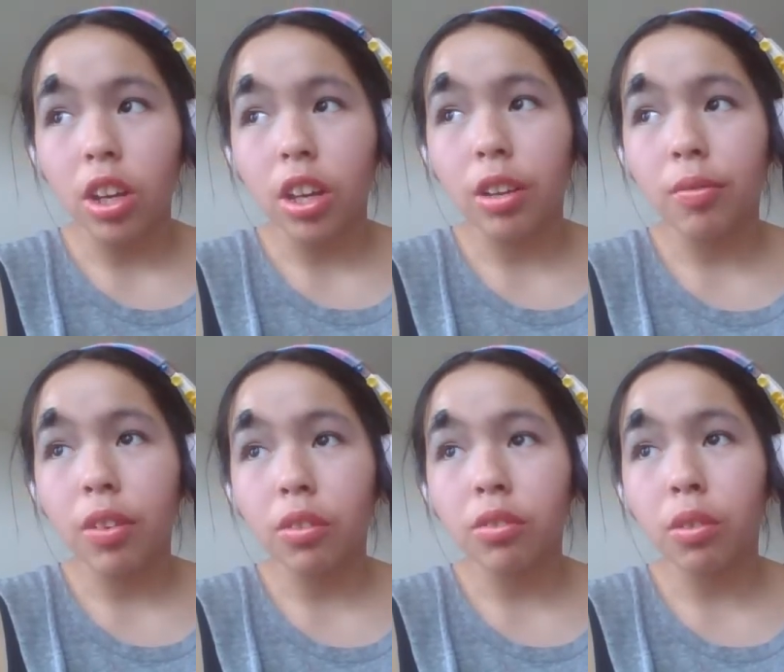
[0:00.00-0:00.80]
and it
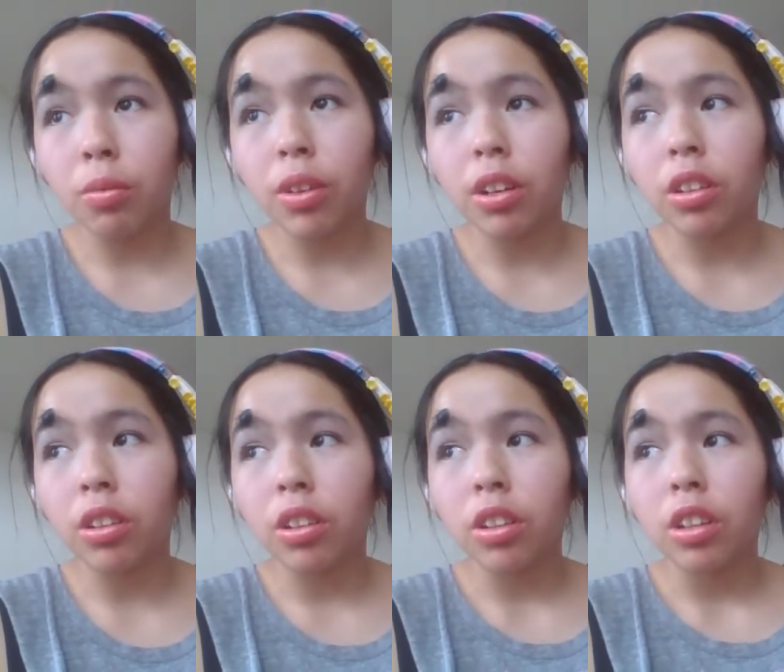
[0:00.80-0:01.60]
felt so real.
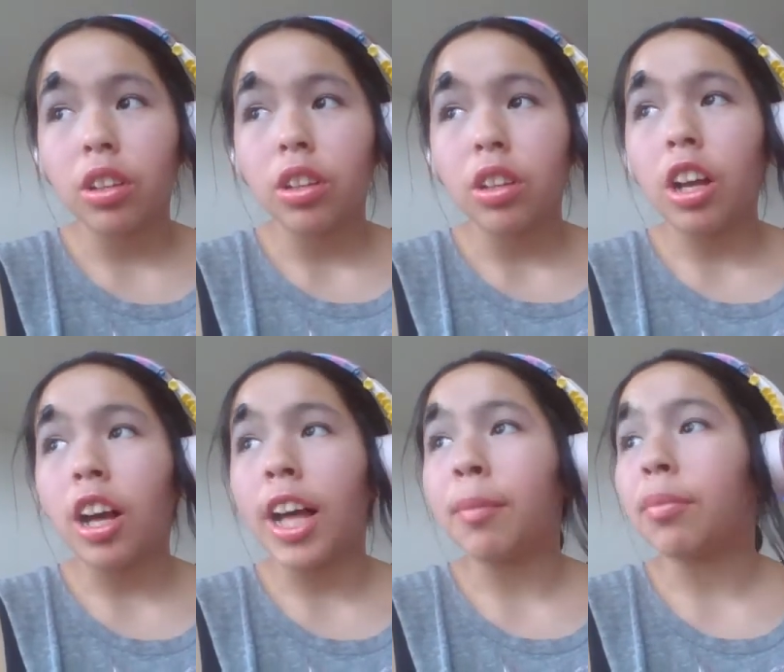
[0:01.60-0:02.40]

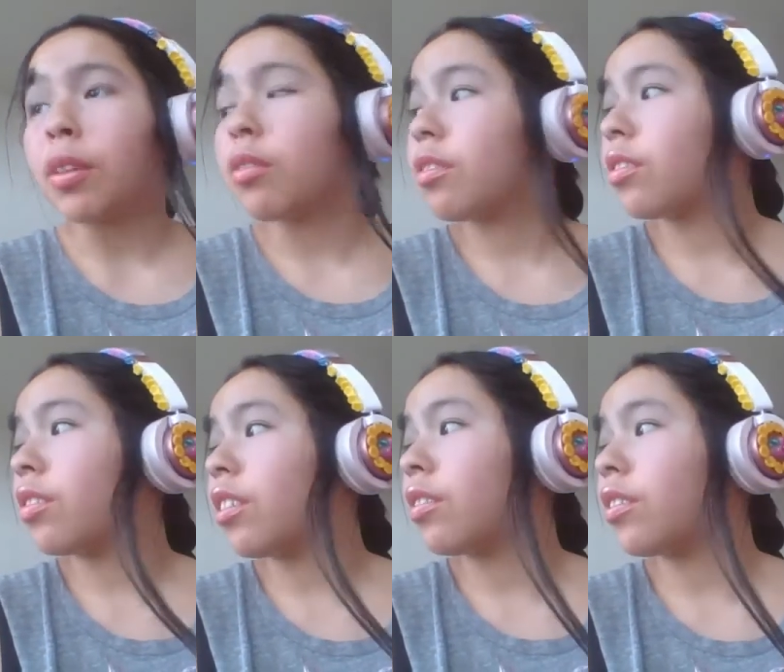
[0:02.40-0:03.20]
There was
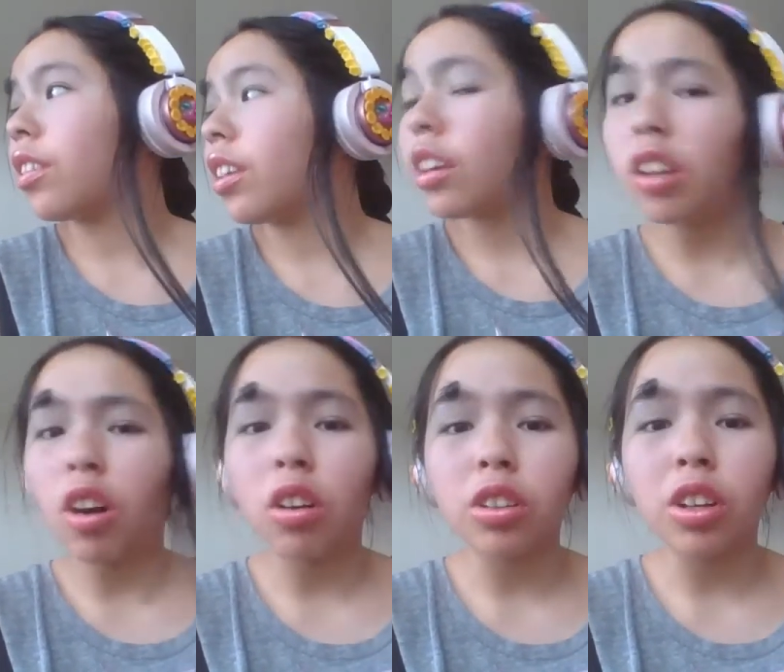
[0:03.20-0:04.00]
this thing
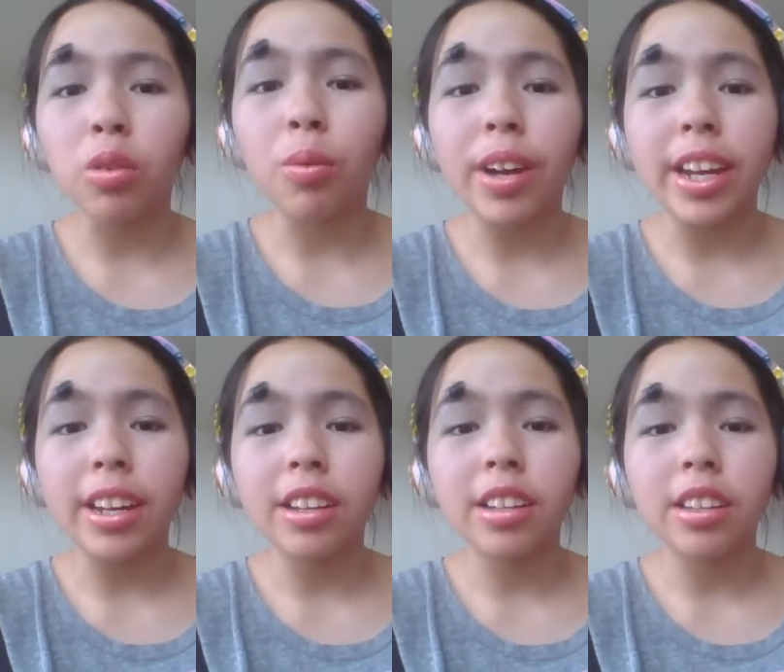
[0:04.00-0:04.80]
called a
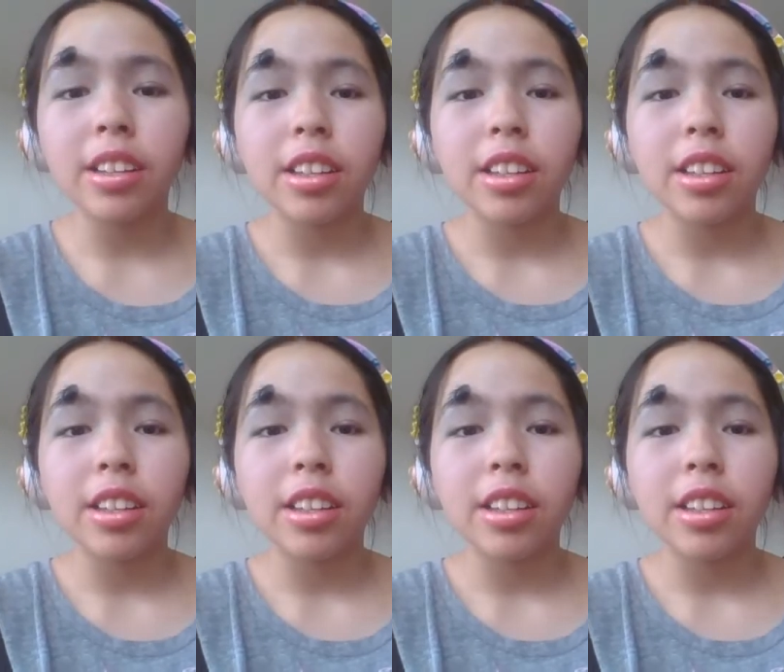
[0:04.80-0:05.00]
rake.